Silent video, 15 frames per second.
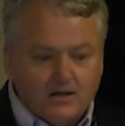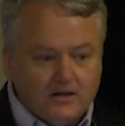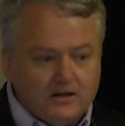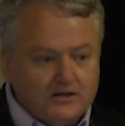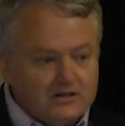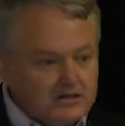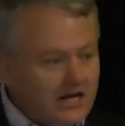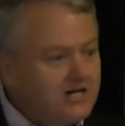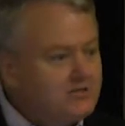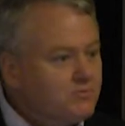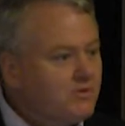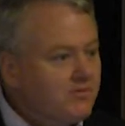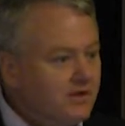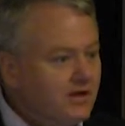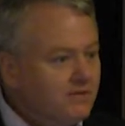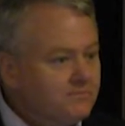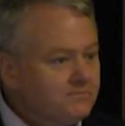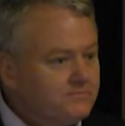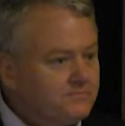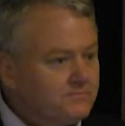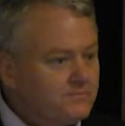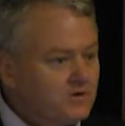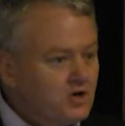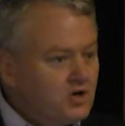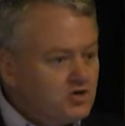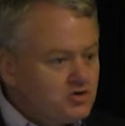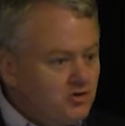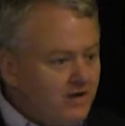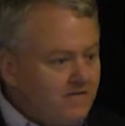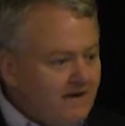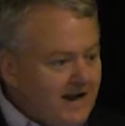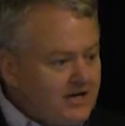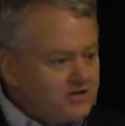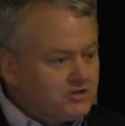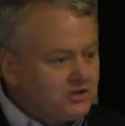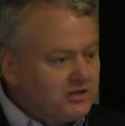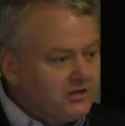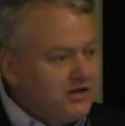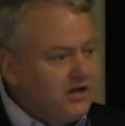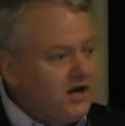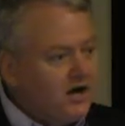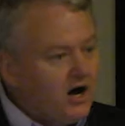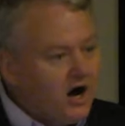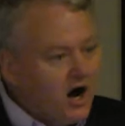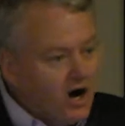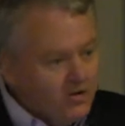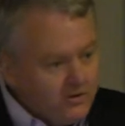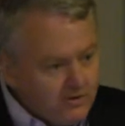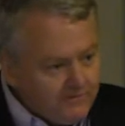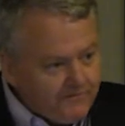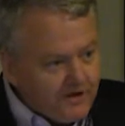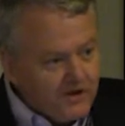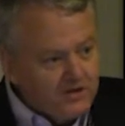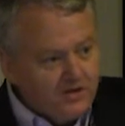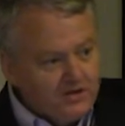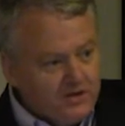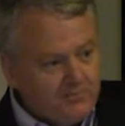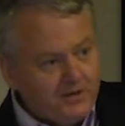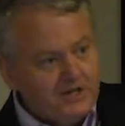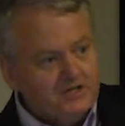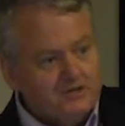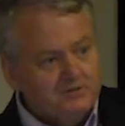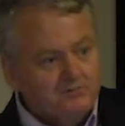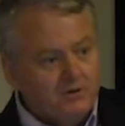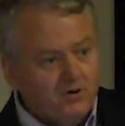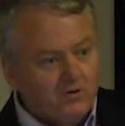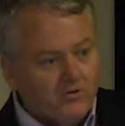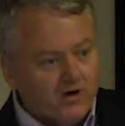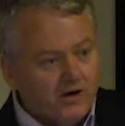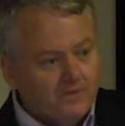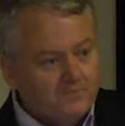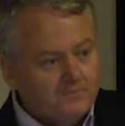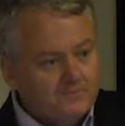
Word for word: stays with them. So they've actually underfunded the pension program,